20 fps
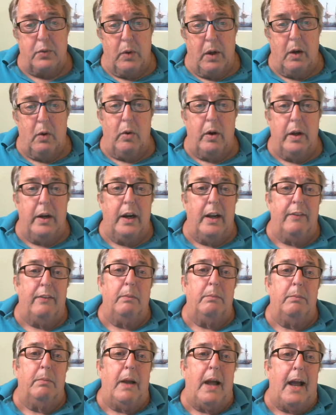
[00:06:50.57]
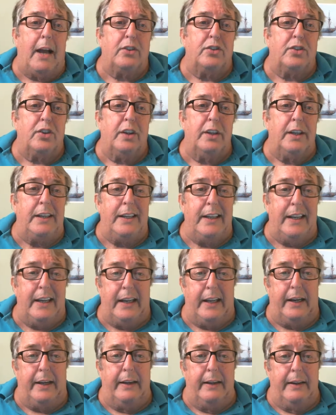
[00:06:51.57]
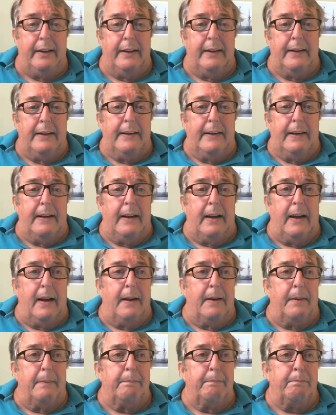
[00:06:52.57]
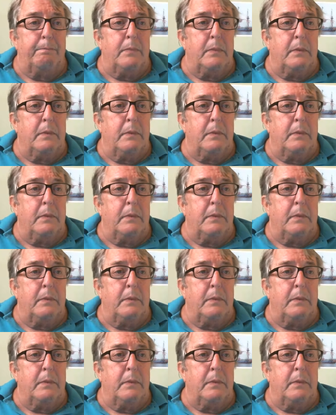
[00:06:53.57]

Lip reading: Well, one of them actually did. The